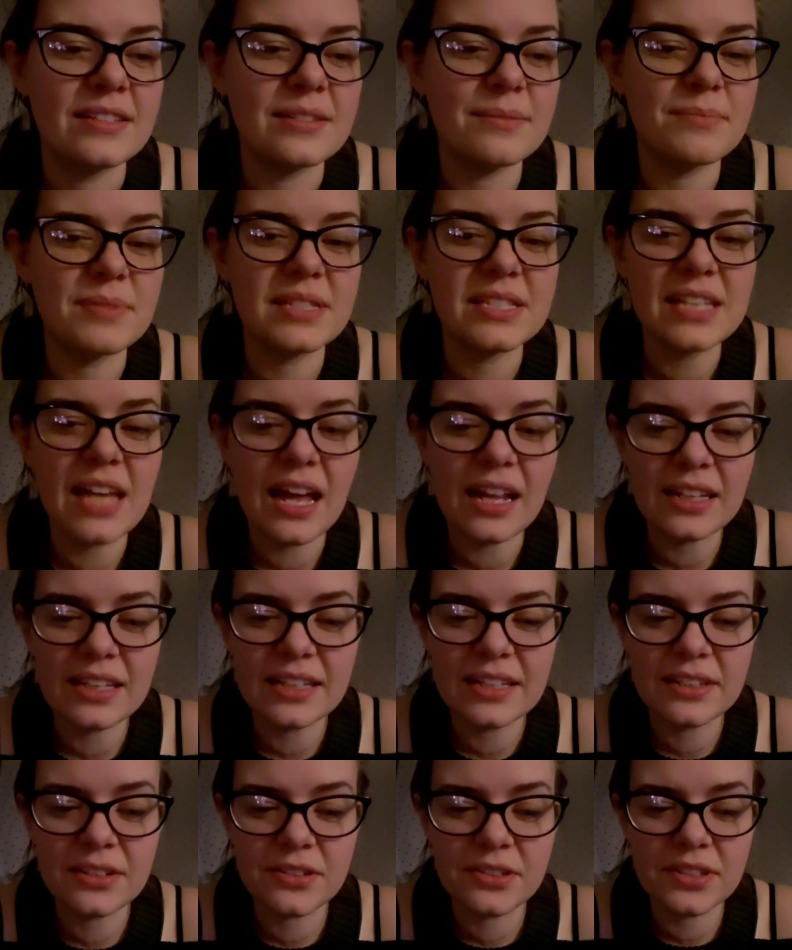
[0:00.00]
some
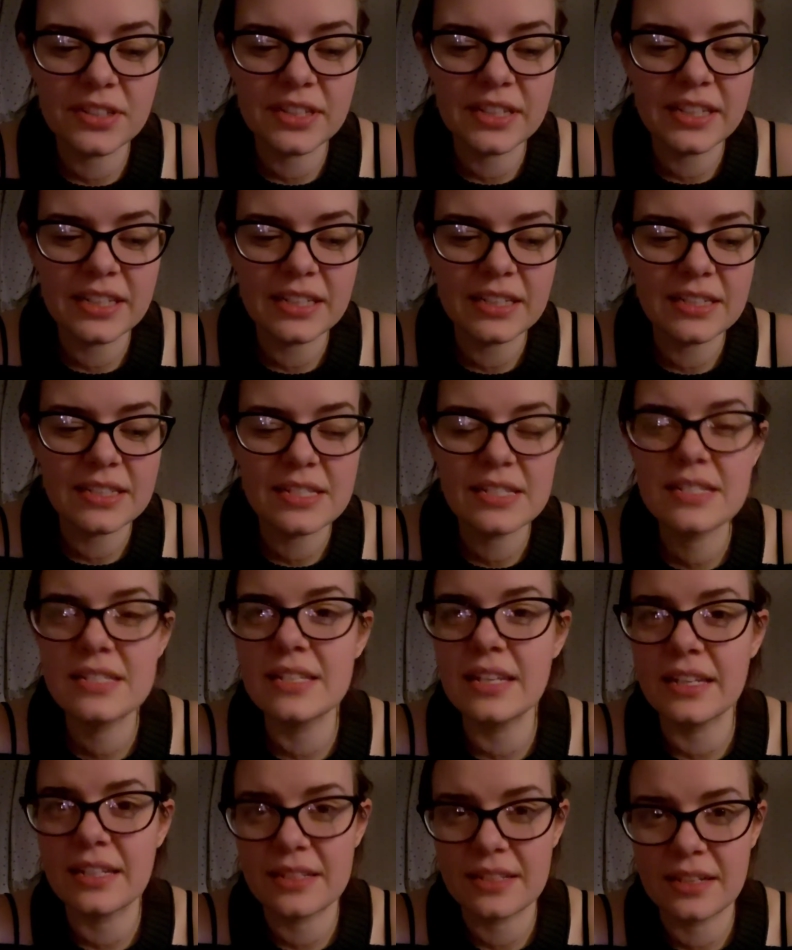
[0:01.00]
salad greens,
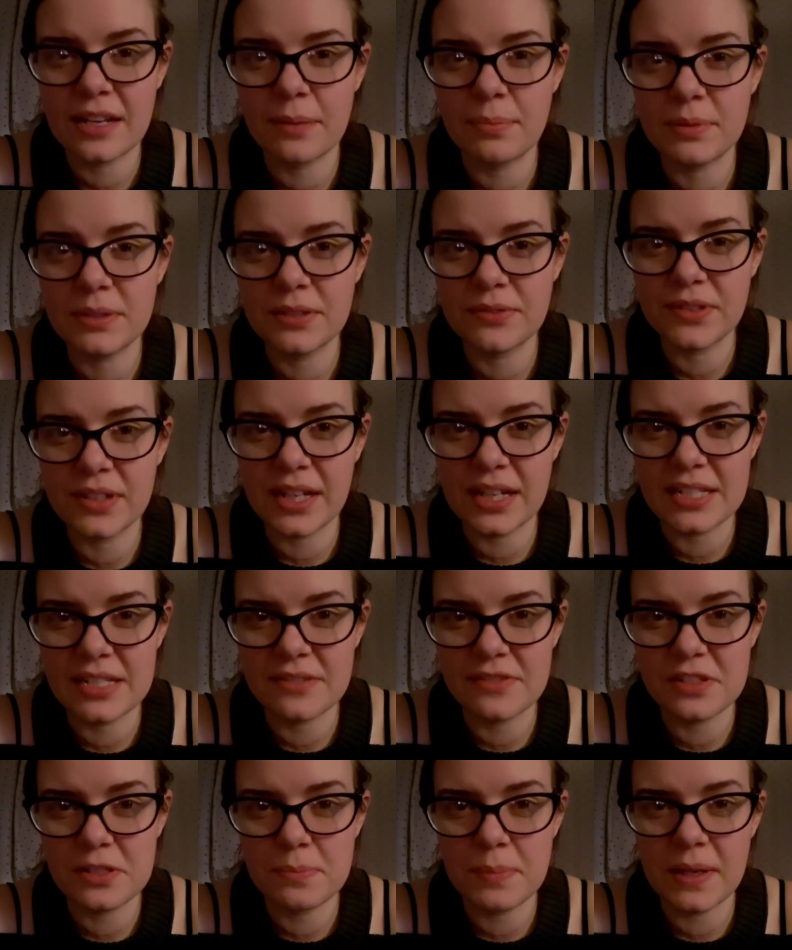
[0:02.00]
like a couple different
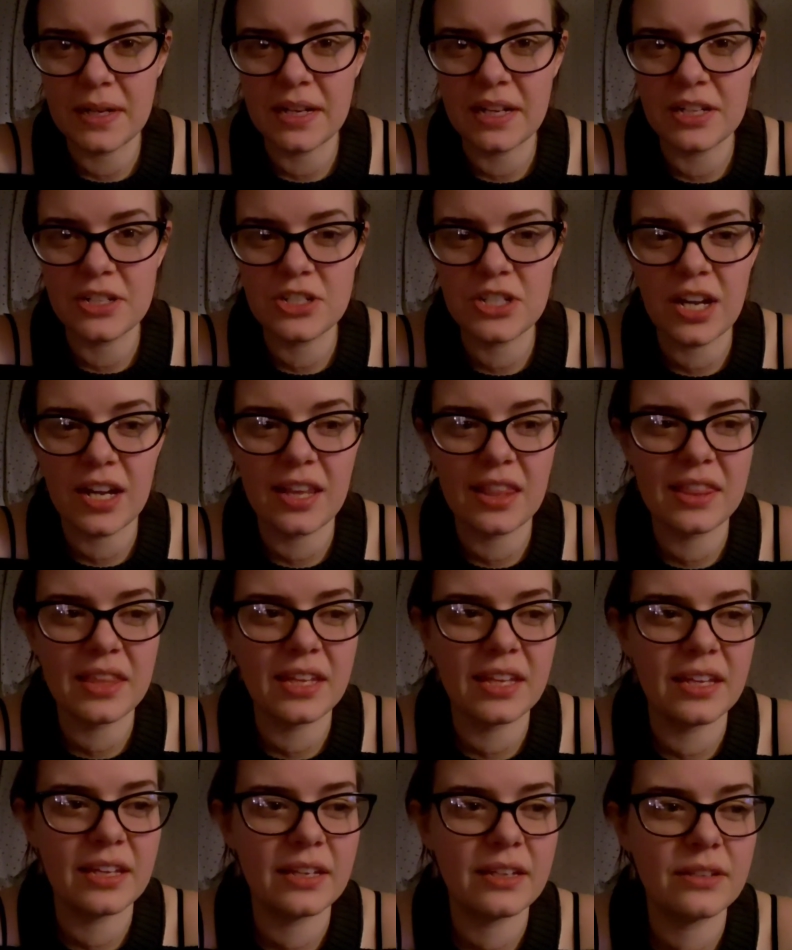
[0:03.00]
kinds of spinach, I
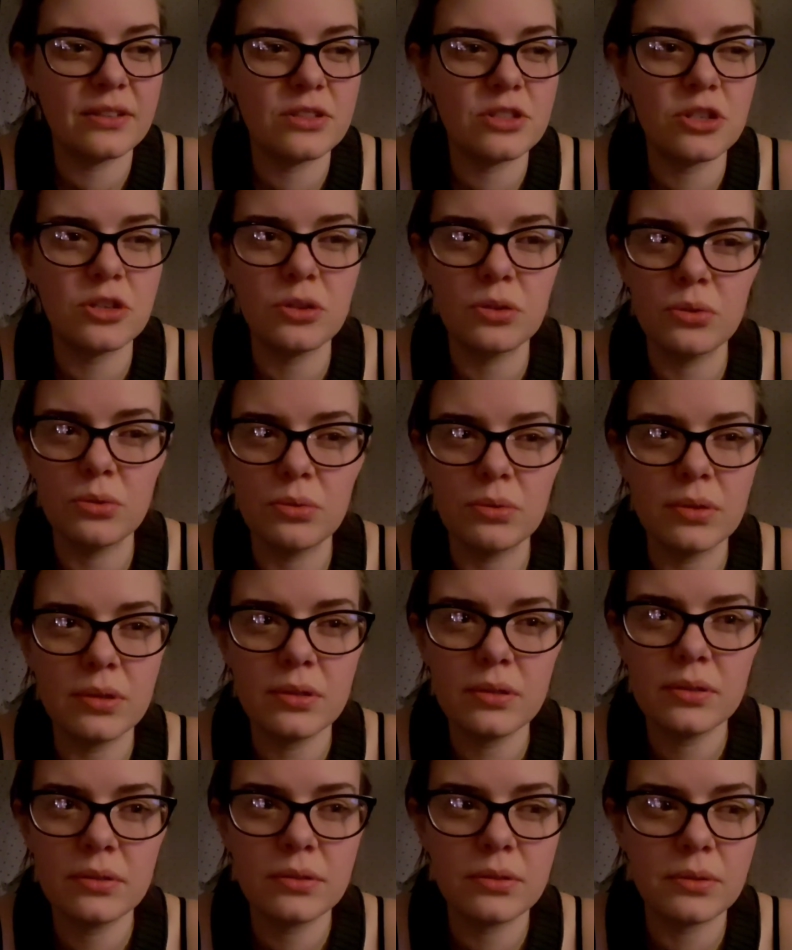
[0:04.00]
think 2
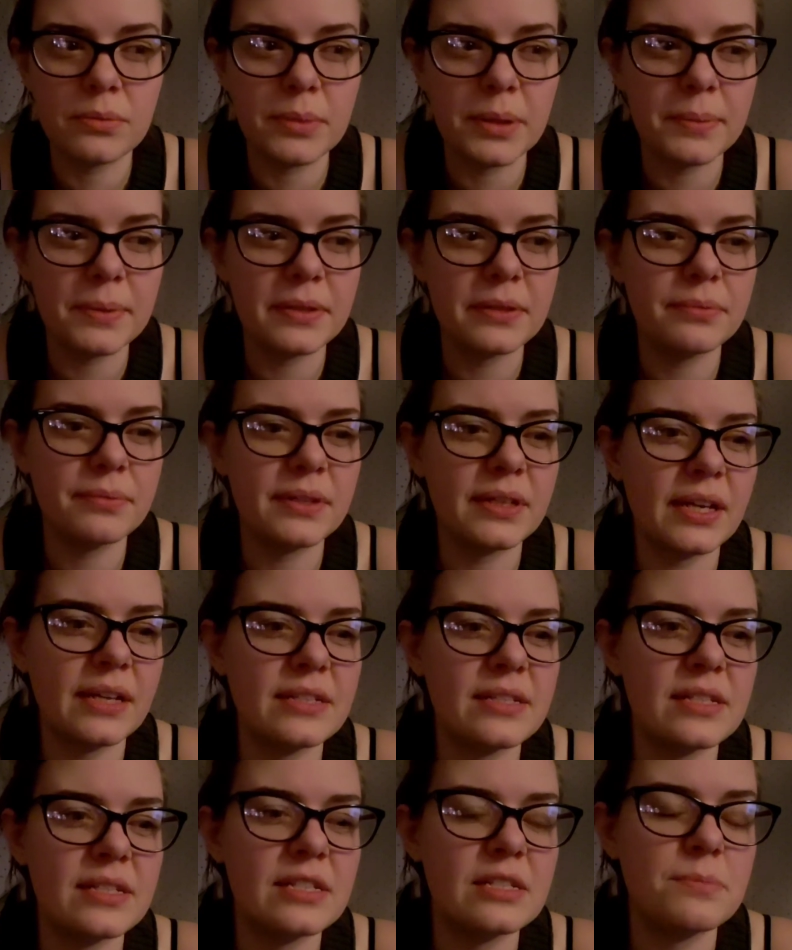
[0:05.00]
or maybe 3
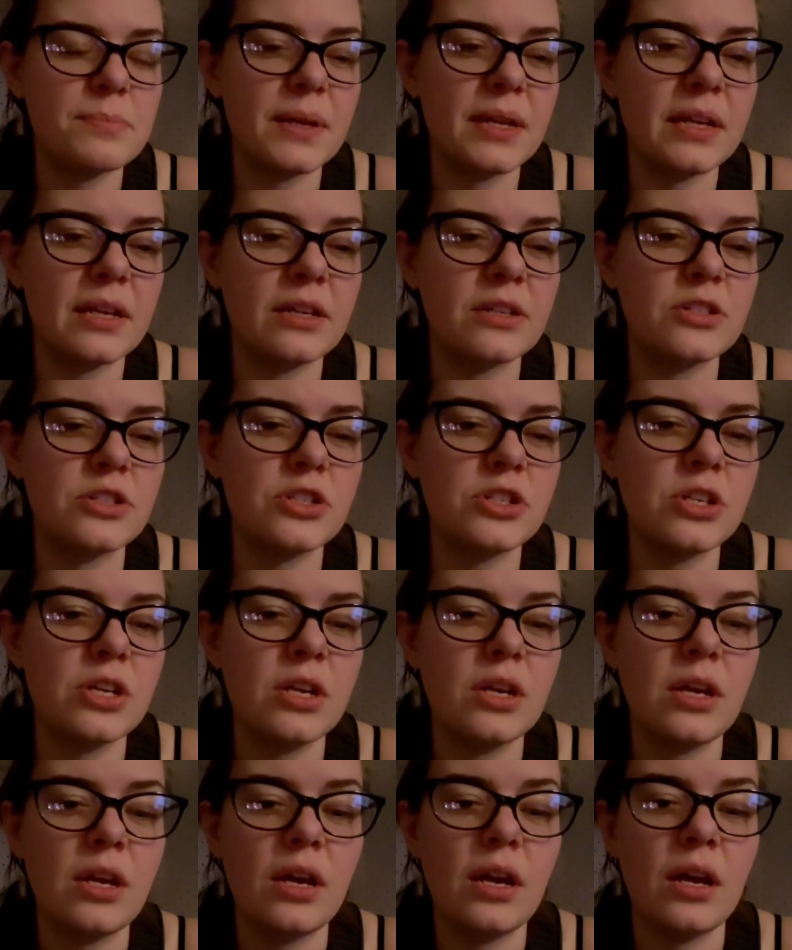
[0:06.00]
kinds of spinach.